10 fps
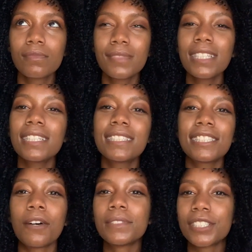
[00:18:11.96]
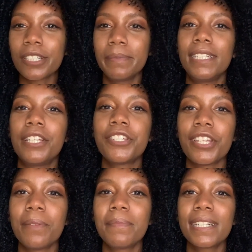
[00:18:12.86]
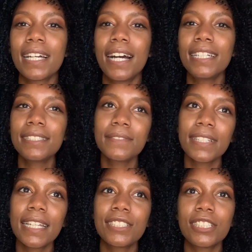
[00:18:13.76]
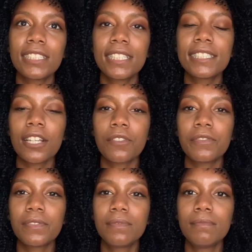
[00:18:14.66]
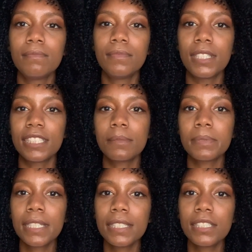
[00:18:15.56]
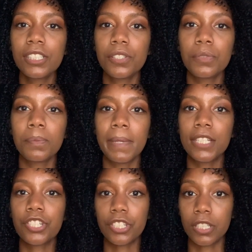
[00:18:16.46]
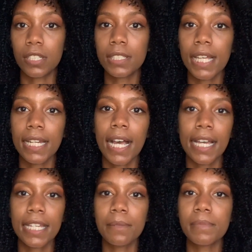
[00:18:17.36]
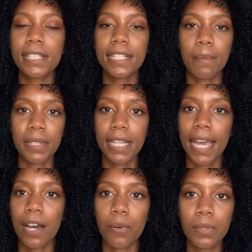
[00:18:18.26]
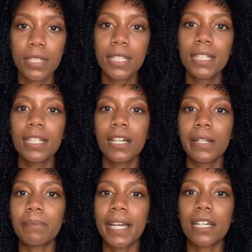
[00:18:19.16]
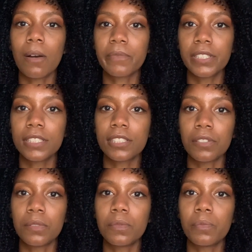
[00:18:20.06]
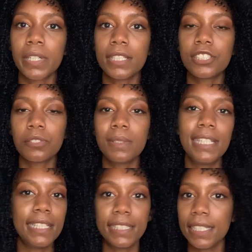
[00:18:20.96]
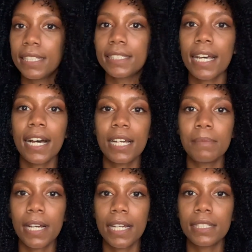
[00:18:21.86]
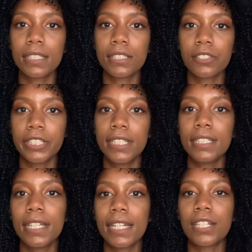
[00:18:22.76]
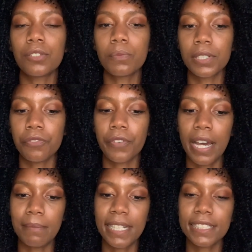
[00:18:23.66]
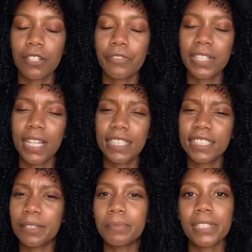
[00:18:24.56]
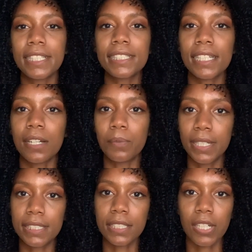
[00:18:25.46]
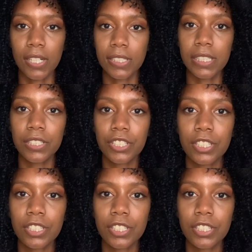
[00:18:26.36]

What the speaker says: not the self-determination, but kind of like just self-discipline to make sure that I am stepping out of my comfort zone when it's so easy to hide behind the screen, and I don't want to find myself in that same place that I was in college.